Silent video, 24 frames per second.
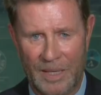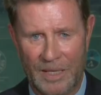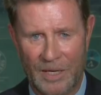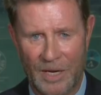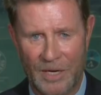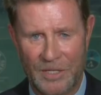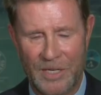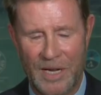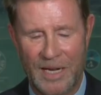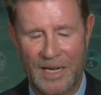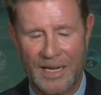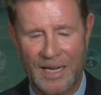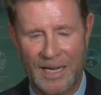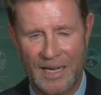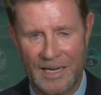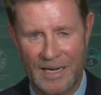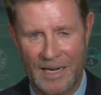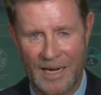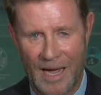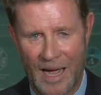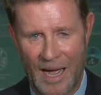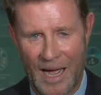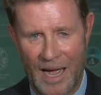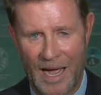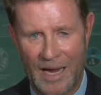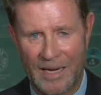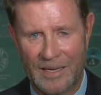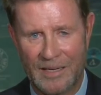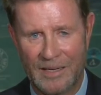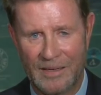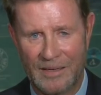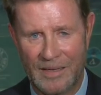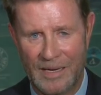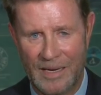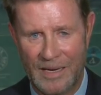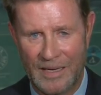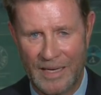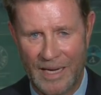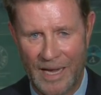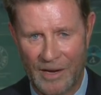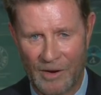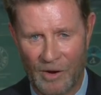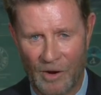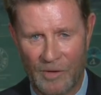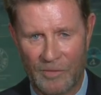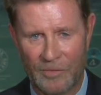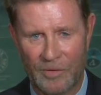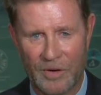because he cannot
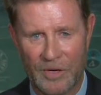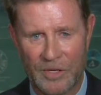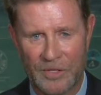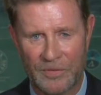get over